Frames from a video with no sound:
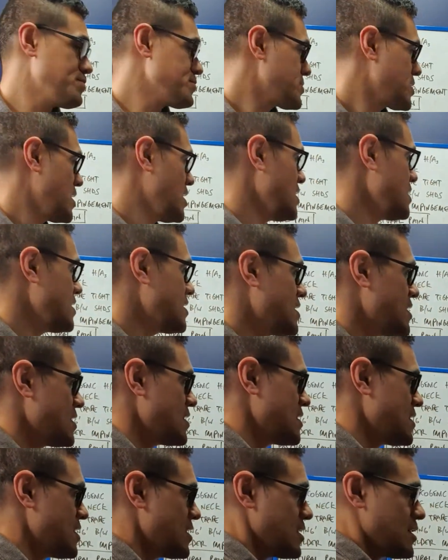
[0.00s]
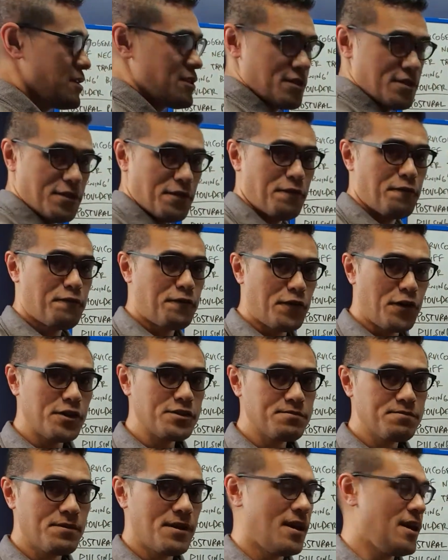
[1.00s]
Okay, the
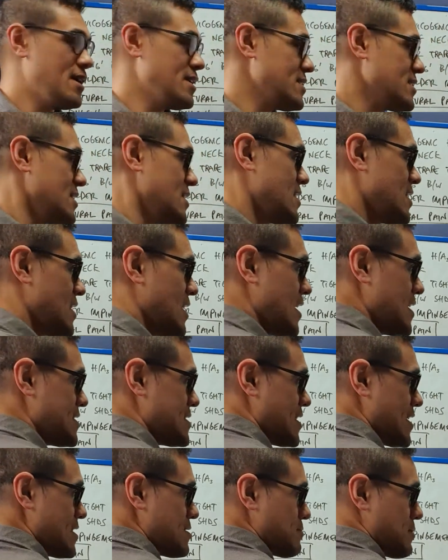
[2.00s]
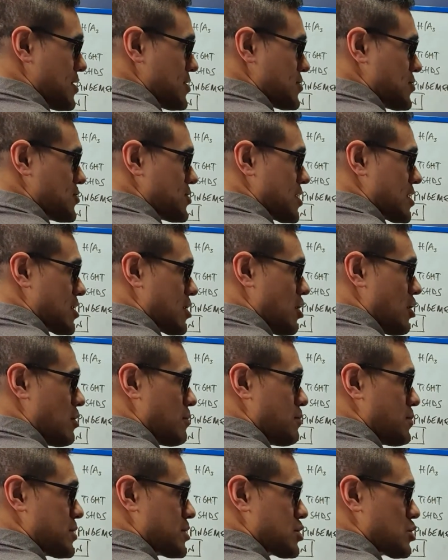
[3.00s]
first part is these muscles that go
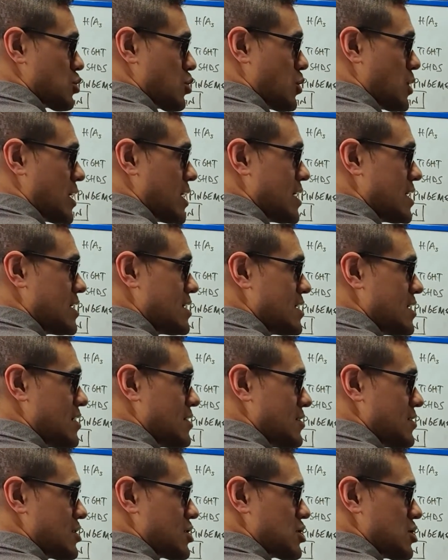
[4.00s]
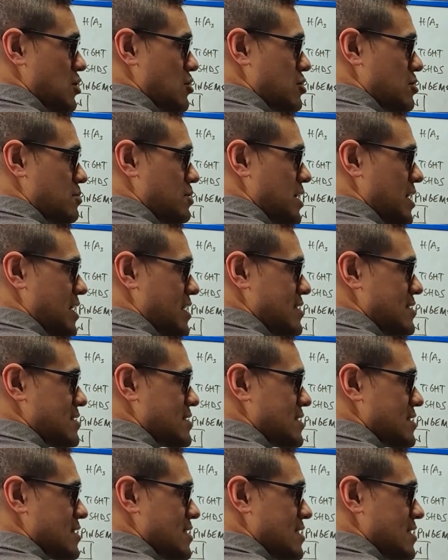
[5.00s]
between the shoulder blades.